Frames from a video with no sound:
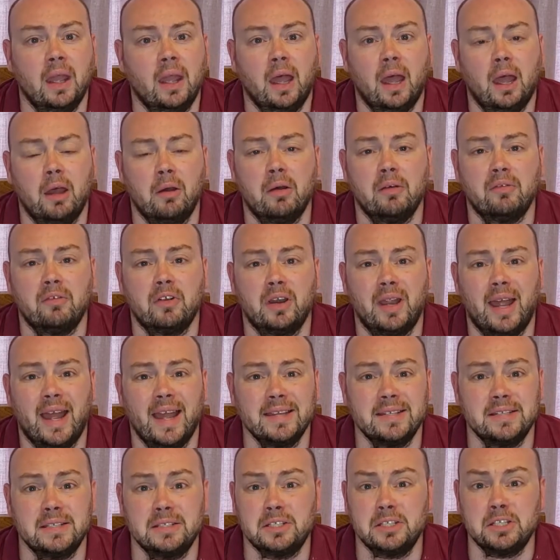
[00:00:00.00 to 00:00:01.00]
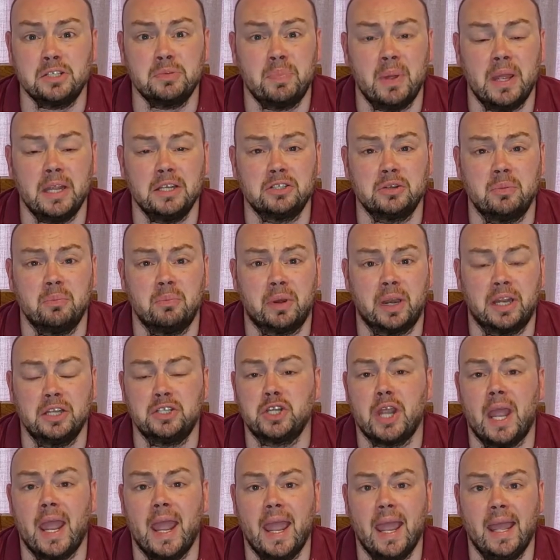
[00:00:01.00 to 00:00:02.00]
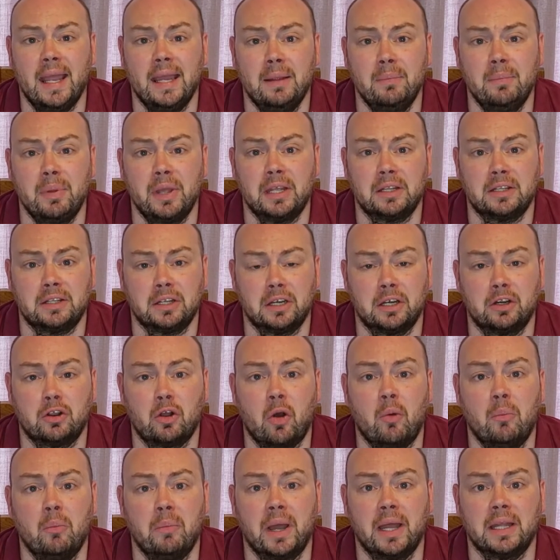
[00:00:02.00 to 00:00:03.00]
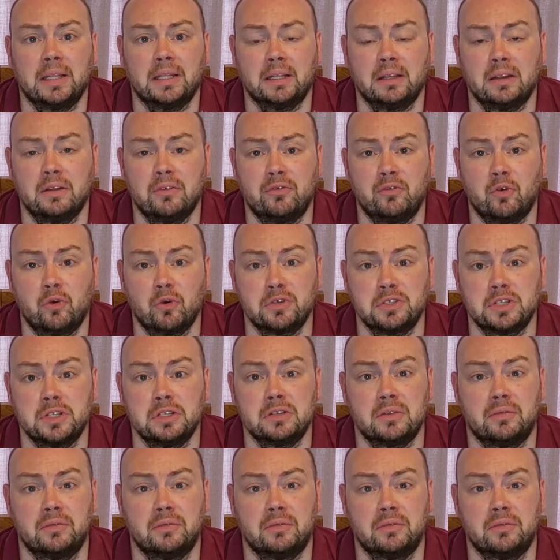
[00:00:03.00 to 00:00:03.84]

However, is a suspension bridge any better at combating the forces